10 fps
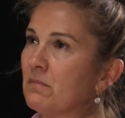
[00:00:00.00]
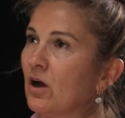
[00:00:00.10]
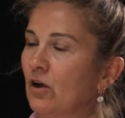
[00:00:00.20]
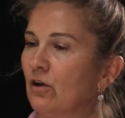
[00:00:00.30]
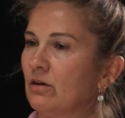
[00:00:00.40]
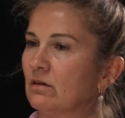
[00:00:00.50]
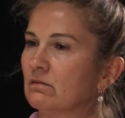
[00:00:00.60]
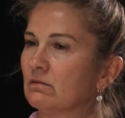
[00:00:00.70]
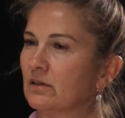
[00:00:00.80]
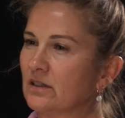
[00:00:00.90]
my
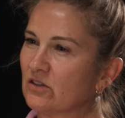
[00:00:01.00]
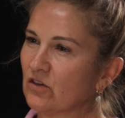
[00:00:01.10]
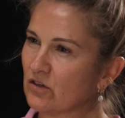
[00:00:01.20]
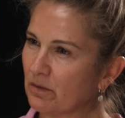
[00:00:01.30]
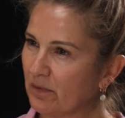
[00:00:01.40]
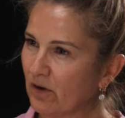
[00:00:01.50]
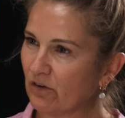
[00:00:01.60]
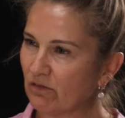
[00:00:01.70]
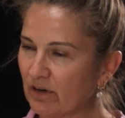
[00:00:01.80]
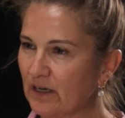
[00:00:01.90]
own research and my
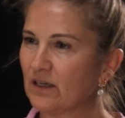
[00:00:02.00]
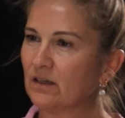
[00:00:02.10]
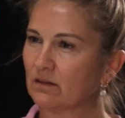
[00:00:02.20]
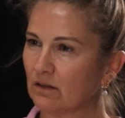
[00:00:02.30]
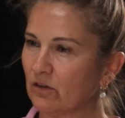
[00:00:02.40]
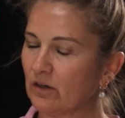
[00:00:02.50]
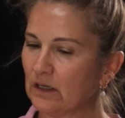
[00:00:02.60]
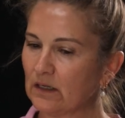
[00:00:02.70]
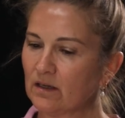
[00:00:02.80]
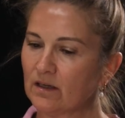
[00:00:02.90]
own reading and
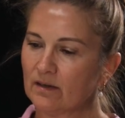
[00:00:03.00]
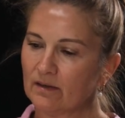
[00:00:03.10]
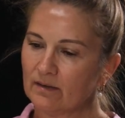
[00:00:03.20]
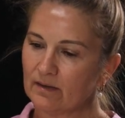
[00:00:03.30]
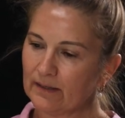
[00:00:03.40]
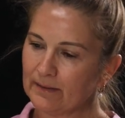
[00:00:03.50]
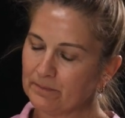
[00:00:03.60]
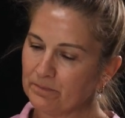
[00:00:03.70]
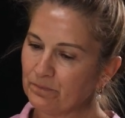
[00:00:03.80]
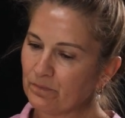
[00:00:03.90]
learning,
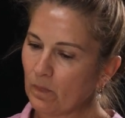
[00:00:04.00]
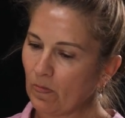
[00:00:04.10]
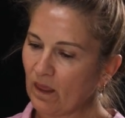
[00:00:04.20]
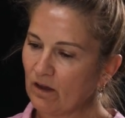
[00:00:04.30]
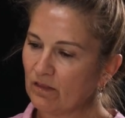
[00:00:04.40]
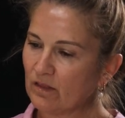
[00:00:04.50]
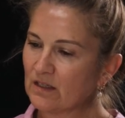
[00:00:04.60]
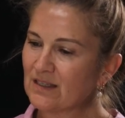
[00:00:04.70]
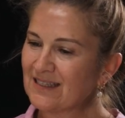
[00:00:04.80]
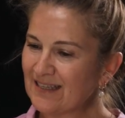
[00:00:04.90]
the
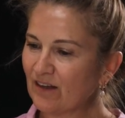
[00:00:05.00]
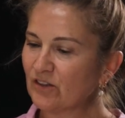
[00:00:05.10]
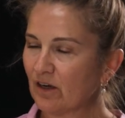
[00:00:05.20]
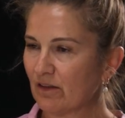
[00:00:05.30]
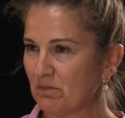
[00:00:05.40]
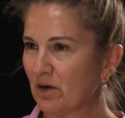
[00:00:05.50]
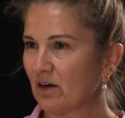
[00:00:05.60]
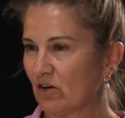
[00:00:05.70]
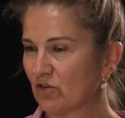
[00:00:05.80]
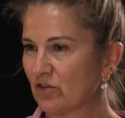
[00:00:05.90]

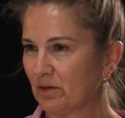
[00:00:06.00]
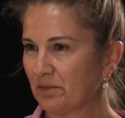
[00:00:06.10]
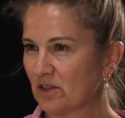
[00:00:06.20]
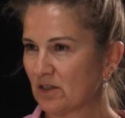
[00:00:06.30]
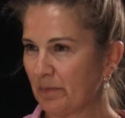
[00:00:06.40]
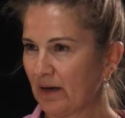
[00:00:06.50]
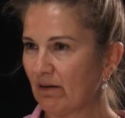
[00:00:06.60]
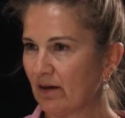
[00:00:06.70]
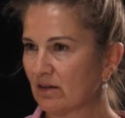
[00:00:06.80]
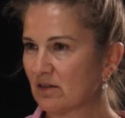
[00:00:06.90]
mitochondria, which is the
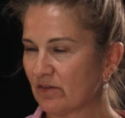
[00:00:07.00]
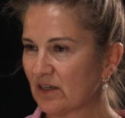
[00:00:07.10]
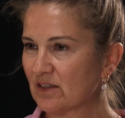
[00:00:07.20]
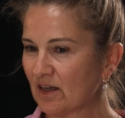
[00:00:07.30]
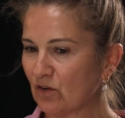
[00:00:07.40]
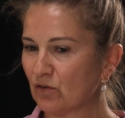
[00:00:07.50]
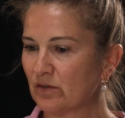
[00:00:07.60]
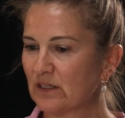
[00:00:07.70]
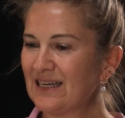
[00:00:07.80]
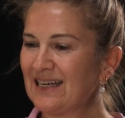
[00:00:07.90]
powerhouse of our
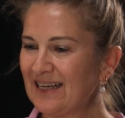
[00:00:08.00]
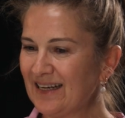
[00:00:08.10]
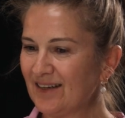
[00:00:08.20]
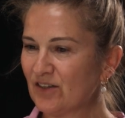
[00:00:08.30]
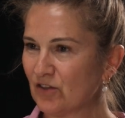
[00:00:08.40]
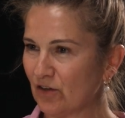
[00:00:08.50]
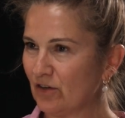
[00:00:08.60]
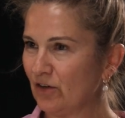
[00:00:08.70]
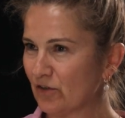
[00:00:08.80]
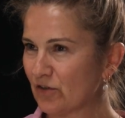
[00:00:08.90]
cells, need
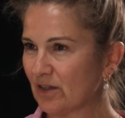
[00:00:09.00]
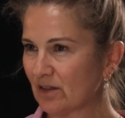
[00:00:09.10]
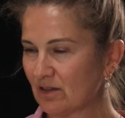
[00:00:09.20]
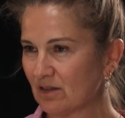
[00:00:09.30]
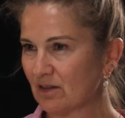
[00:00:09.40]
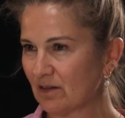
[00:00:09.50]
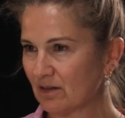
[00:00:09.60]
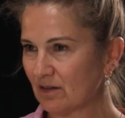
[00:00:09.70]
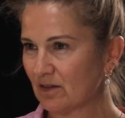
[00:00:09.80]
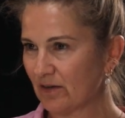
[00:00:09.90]
certain nutrients to
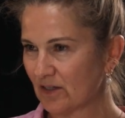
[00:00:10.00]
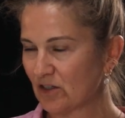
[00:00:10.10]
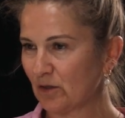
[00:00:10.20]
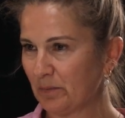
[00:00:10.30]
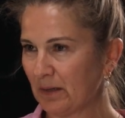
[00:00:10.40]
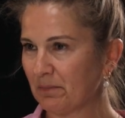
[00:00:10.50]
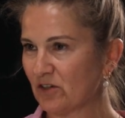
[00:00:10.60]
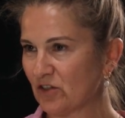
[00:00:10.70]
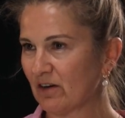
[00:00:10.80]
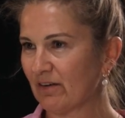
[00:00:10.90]
actually be able to
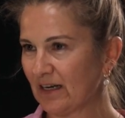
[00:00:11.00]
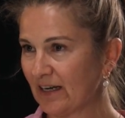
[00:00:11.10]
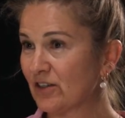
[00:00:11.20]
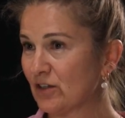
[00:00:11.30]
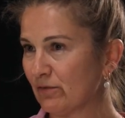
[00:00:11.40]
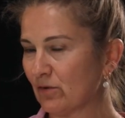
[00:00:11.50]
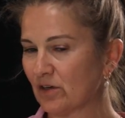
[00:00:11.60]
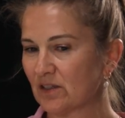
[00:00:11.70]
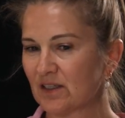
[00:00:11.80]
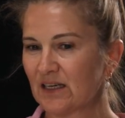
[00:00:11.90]
generate energy for
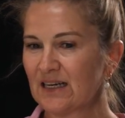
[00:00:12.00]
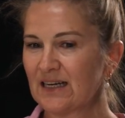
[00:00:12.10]
us.